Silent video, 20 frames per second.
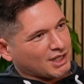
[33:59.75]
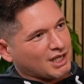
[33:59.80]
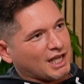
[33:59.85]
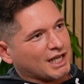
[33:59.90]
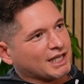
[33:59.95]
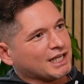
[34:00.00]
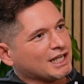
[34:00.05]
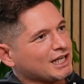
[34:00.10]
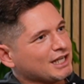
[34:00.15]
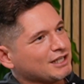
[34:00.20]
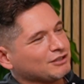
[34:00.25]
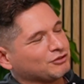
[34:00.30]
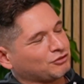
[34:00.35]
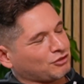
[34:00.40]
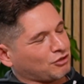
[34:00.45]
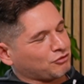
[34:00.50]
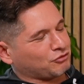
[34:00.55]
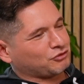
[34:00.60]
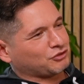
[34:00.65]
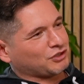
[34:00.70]
And it is
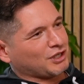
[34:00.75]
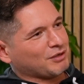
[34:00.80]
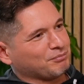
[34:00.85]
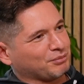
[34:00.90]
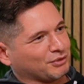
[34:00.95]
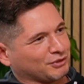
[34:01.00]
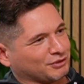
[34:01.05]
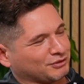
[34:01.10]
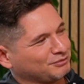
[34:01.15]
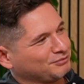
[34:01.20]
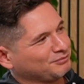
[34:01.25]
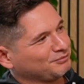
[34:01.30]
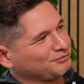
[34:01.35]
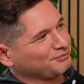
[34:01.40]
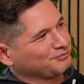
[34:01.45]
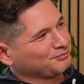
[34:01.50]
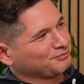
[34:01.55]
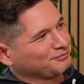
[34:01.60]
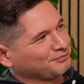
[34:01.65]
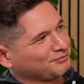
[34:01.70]
so simple,
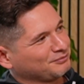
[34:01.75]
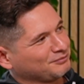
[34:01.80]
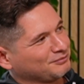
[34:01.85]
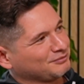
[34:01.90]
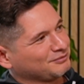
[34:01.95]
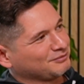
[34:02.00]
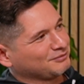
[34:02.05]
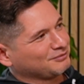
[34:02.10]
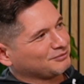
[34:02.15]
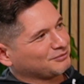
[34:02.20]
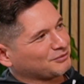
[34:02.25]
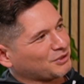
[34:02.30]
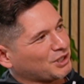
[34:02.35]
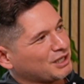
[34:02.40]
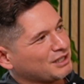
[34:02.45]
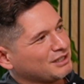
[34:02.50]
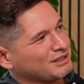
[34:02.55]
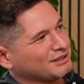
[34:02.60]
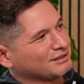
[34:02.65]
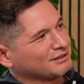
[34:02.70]

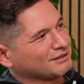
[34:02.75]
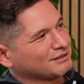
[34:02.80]
right?